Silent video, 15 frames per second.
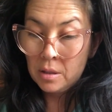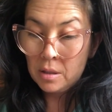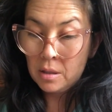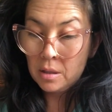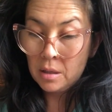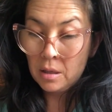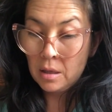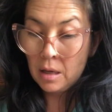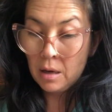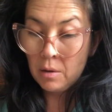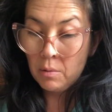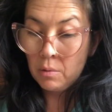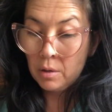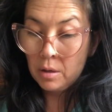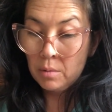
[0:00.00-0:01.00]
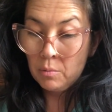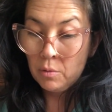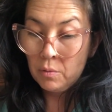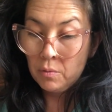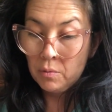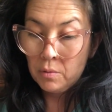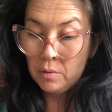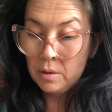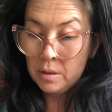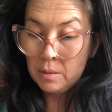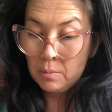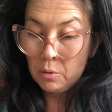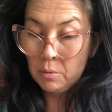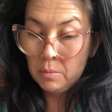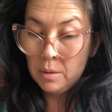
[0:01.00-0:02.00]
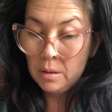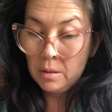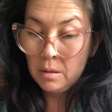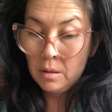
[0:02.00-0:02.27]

just on how we're going to move through this moment.